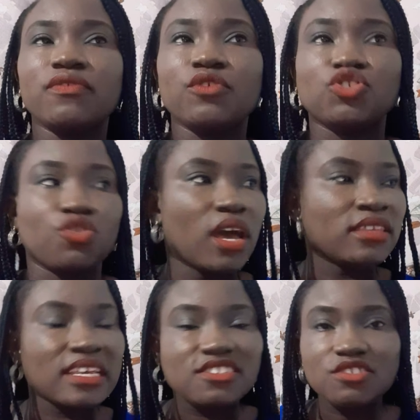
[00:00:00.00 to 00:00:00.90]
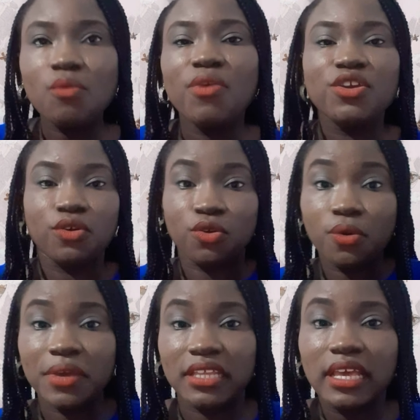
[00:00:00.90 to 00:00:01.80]
future. There's somewhere you're
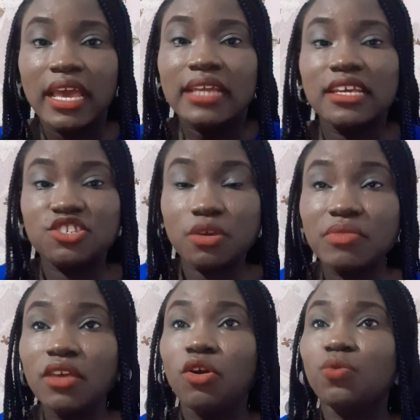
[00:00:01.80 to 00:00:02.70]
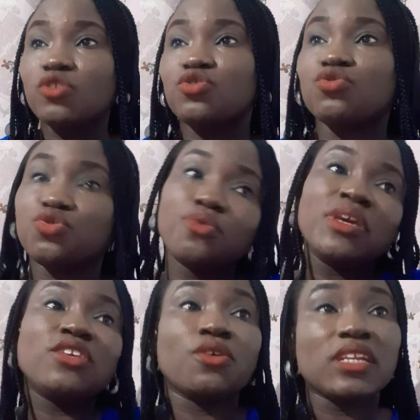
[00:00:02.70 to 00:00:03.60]
going. There's something God wants to do
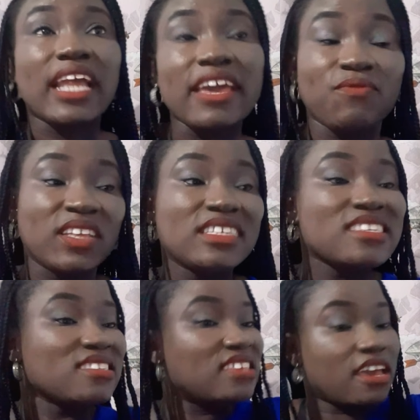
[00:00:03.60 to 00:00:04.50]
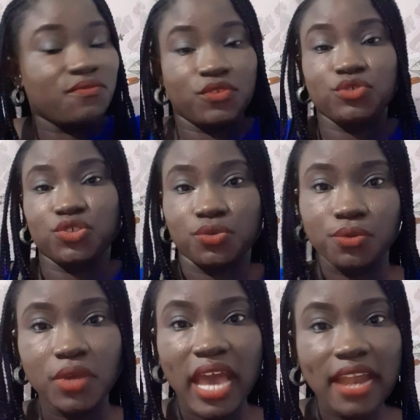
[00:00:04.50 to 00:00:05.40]
with your life in this near future.
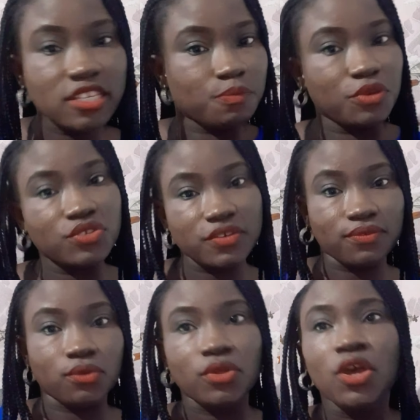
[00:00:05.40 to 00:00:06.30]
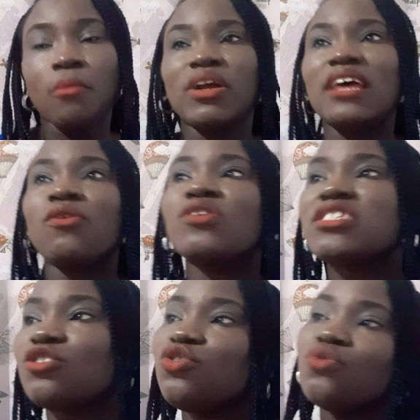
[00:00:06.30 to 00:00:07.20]
And it's beautiful. But
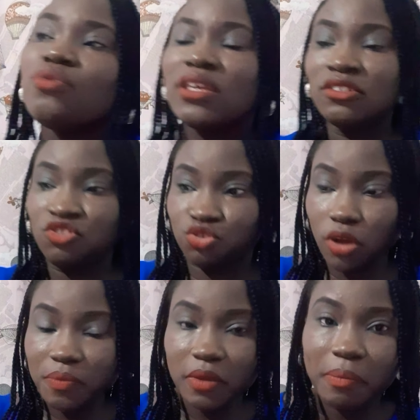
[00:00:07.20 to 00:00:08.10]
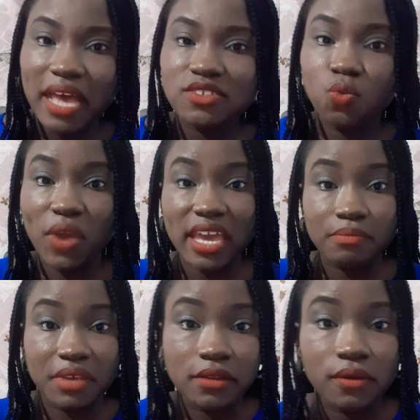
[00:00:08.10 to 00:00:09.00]
until you drop the past where it
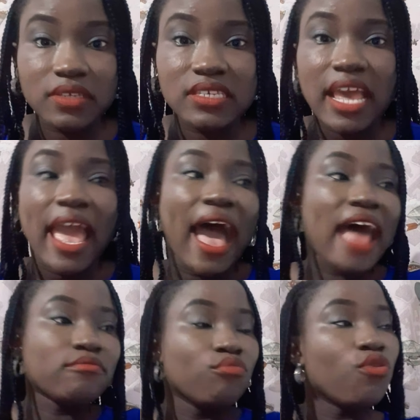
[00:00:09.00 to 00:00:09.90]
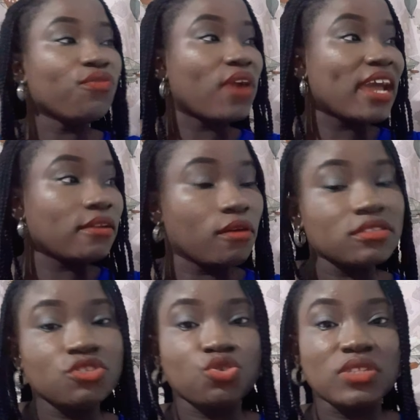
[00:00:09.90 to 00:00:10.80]
belongs and move right
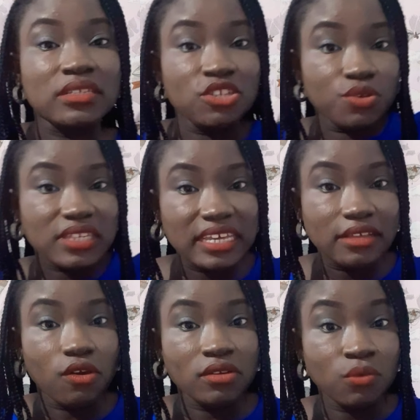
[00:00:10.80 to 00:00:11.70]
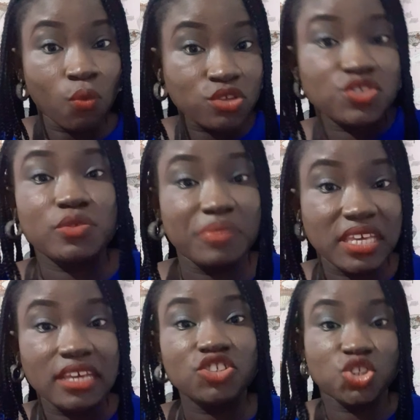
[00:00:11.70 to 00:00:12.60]
on to the new thing God wants to
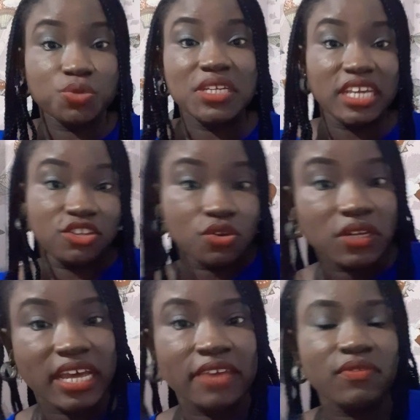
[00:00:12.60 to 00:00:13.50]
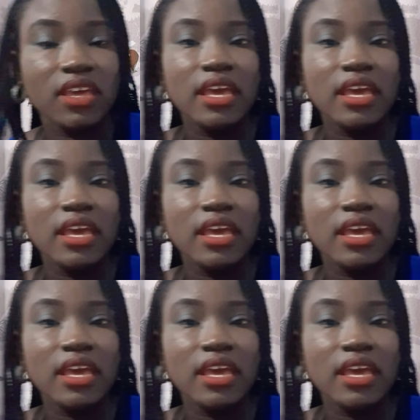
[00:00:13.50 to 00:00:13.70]
begin doing in your life,